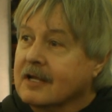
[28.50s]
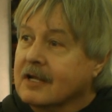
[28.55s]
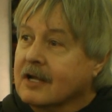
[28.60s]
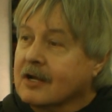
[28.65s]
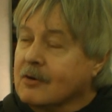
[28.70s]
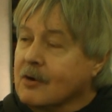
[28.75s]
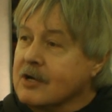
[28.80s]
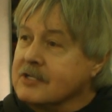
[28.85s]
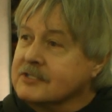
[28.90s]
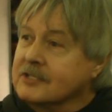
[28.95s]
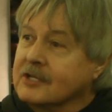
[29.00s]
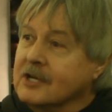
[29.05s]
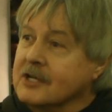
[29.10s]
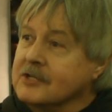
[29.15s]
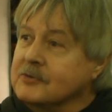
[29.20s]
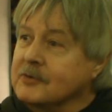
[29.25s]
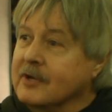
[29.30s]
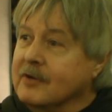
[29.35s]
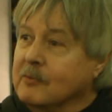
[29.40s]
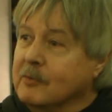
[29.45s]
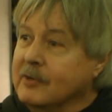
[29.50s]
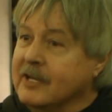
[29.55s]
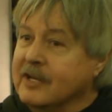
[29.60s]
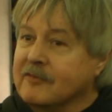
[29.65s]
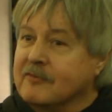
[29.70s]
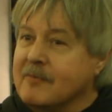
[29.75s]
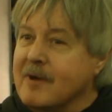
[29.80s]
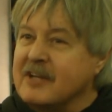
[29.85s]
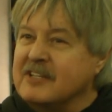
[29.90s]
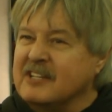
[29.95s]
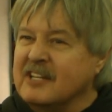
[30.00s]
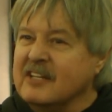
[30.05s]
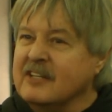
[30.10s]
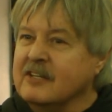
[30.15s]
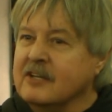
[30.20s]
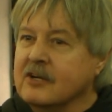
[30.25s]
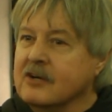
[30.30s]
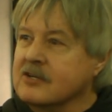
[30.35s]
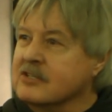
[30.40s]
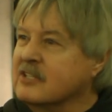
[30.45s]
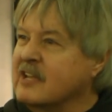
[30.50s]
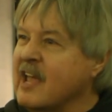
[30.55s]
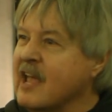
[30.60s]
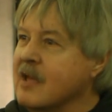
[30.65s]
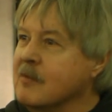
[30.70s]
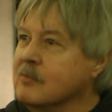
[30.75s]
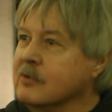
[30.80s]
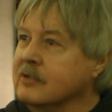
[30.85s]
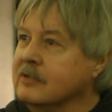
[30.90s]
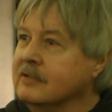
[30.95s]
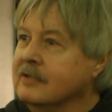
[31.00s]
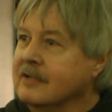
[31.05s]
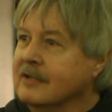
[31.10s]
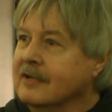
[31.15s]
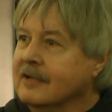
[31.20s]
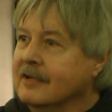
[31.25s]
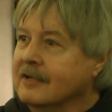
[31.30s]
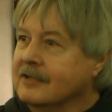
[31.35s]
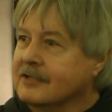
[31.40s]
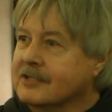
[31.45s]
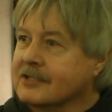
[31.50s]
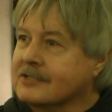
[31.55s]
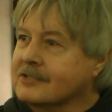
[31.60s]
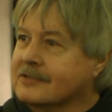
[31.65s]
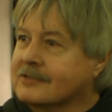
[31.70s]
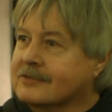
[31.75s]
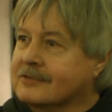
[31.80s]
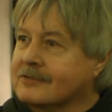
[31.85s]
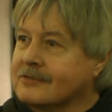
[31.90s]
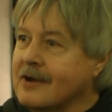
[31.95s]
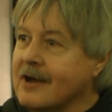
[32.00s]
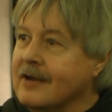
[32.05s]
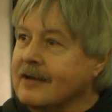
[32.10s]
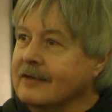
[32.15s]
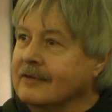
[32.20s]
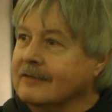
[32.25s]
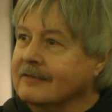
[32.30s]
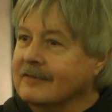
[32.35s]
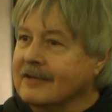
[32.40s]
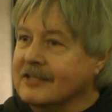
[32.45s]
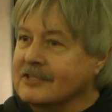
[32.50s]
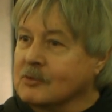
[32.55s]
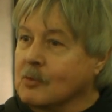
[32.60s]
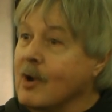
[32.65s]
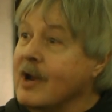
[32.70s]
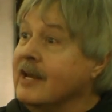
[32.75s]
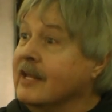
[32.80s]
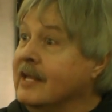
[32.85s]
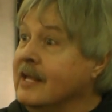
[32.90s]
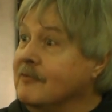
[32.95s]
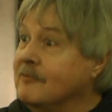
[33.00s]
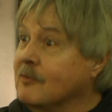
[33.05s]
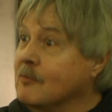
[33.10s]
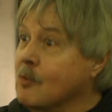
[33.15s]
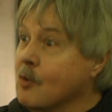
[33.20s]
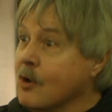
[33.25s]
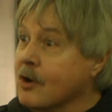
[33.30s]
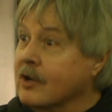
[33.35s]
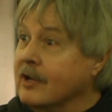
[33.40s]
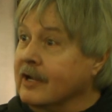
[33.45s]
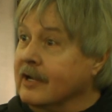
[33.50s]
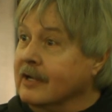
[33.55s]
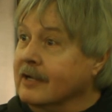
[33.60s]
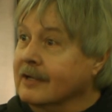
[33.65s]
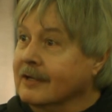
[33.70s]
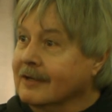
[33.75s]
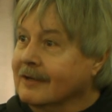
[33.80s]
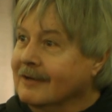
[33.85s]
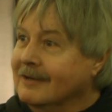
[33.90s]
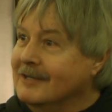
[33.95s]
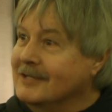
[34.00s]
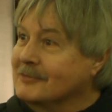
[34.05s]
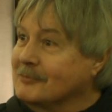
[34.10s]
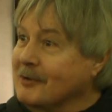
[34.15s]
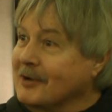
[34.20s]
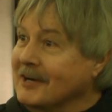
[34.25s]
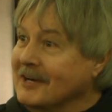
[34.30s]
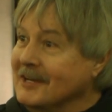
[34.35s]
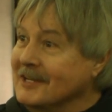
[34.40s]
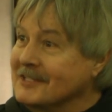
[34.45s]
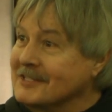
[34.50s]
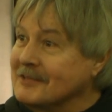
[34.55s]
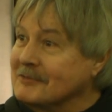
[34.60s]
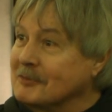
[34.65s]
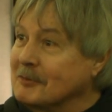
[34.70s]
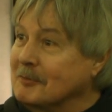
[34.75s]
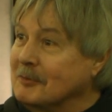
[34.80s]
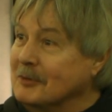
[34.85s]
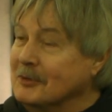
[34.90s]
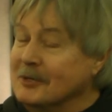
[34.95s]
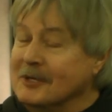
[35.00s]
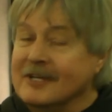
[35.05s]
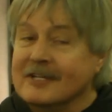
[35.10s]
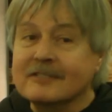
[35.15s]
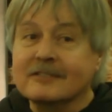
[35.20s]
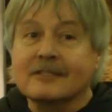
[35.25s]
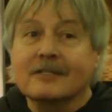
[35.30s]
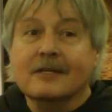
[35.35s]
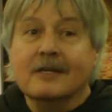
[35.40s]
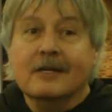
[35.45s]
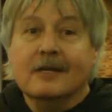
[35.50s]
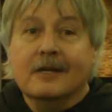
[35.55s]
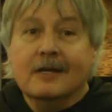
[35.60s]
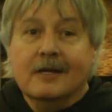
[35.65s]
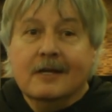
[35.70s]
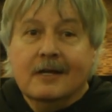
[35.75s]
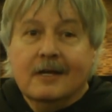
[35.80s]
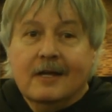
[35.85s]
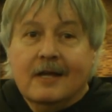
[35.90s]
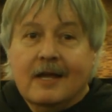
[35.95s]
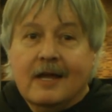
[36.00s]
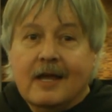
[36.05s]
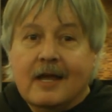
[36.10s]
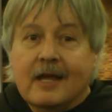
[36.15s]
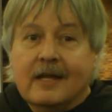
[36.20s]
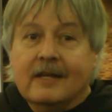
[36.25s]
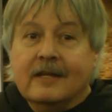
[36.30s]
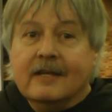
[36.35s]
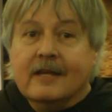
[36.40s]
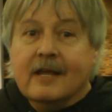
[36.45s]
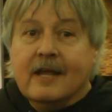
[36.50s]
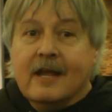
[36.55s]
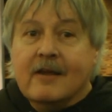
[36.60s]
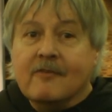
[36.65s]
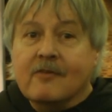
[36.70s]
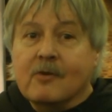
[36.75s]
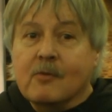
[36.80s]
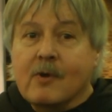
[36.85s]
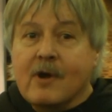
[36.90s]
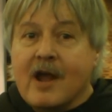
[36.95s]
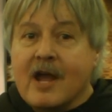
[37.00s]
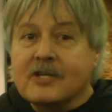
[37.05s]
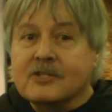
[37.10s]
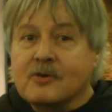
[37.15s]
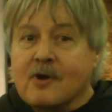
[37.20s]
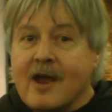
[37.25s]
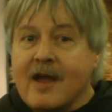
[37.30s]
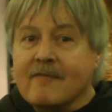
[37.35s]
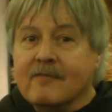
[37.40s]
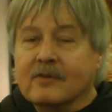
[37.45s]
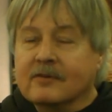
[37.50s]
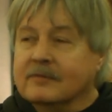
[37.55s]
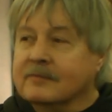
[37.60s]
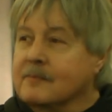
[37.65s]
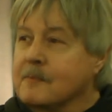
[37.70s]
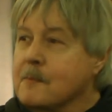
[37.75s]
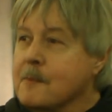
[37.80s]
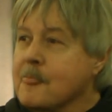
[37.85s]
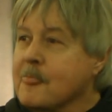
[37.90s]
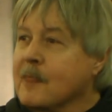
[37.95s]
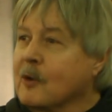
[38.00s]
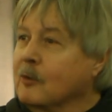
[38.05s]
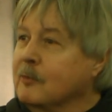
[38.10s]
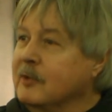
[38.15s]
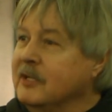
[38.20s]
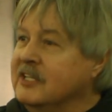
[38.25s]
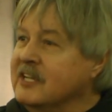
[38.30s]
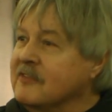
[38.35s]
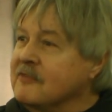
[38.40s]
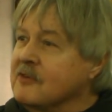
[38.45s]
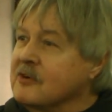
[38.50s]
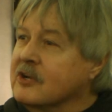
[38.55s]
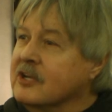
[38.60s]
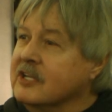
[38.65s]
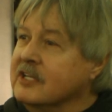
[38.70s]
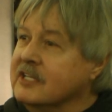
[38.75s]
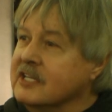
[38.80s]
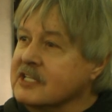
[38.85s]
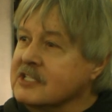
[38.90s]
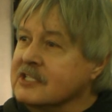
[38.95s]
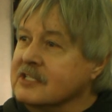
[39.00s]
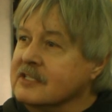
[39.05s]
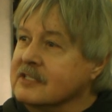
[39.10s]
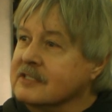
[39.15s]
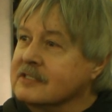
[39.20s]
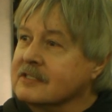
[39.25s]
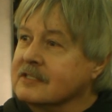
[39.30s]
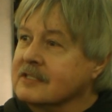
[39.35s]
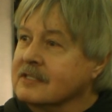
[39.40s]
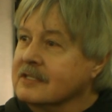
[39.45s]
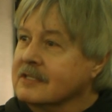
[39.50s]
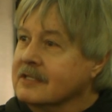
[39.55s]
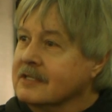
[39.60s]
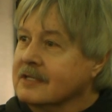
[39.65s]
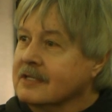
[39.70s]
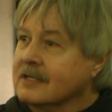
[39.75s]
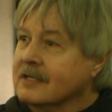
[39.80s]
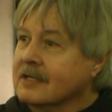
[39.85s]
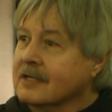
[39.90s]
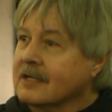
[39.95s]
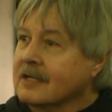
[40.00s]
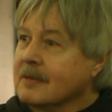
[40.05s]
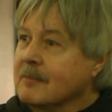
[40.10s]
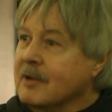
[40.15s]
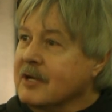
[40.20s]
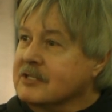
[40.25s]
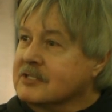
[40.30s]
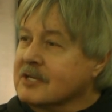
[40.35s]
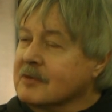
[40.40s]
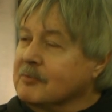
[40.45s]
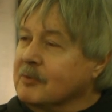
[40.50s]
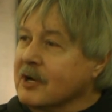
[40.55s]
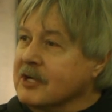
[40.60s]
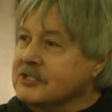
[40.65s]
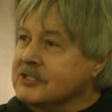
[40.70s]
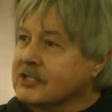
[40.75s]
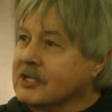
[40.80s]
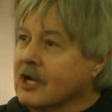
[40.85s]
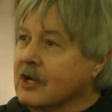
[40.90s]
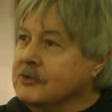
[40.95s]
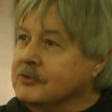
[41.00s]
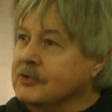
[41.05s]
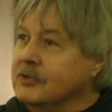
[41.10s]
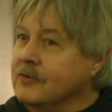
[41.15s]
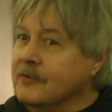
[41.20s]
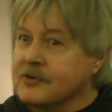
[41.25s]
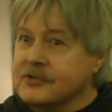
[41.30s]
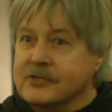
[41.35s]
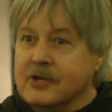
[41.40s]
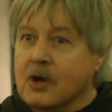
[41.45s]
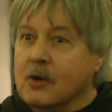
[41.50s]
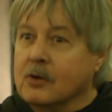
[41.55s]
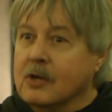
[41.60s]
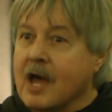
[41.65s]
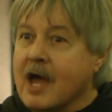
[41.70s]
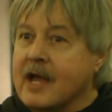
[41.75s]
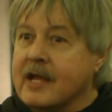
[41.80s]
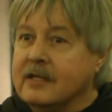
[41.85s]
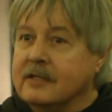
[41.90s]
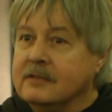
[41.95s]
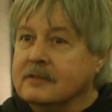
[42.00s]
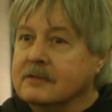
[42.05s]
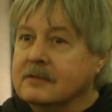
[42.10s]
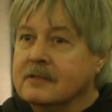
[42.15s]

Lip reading: across the country. We did it for about 10 years, gambling, just trying. It's a way to keep from working. It's what it is. That's what pool is. And everywhere I traveled, there would be different conditions. I mean, some places you go to, there's no light.